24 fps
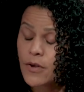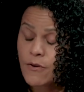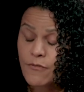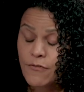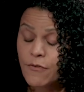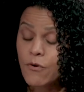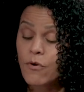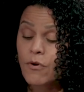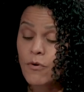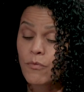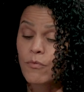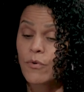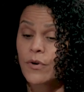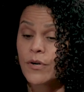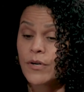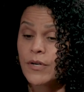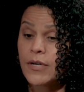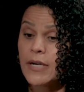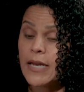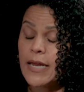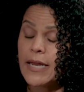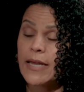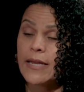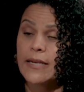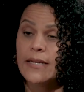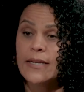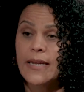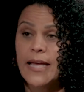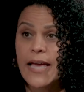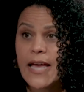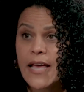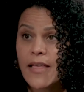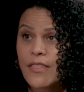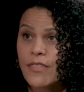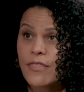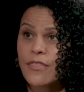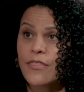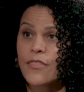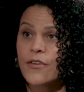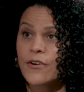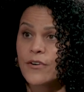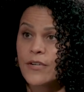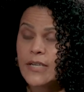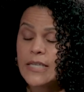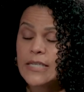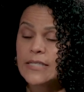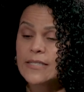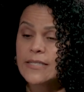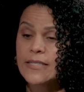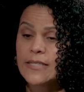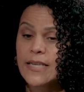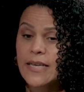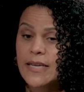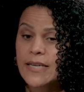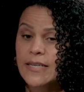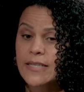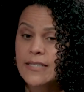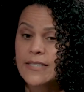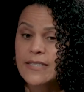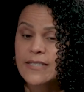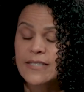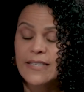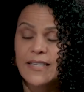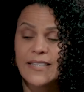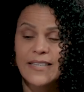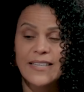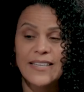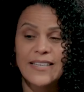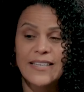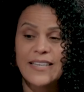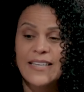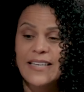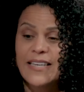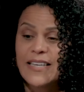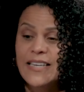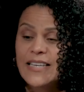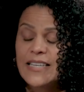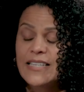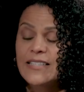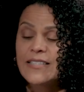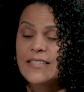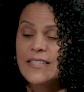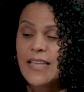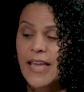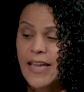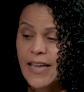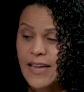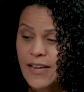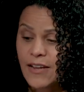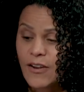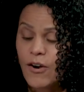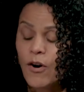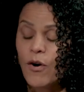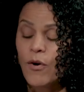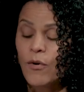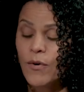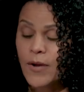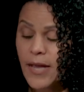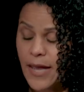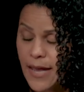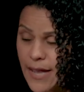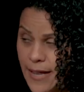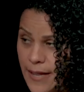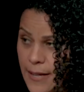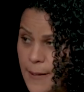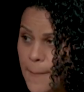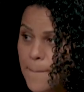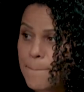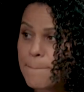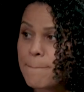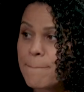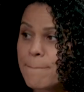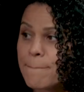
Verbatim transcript: forward and at 36 saying, okay,